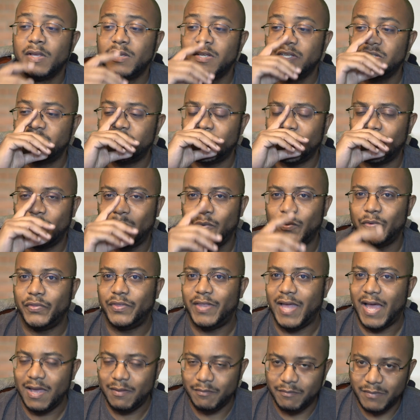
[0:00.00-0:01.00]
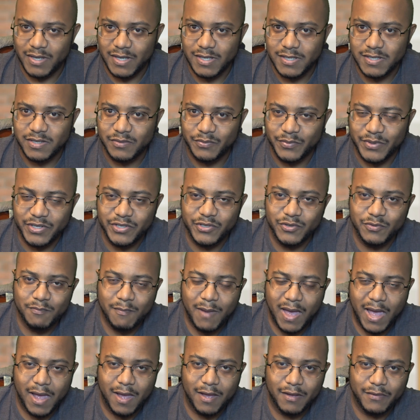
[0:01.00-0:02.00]
So that means if we do
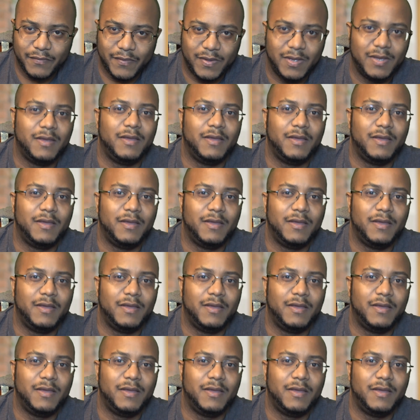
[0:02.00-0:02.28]
math,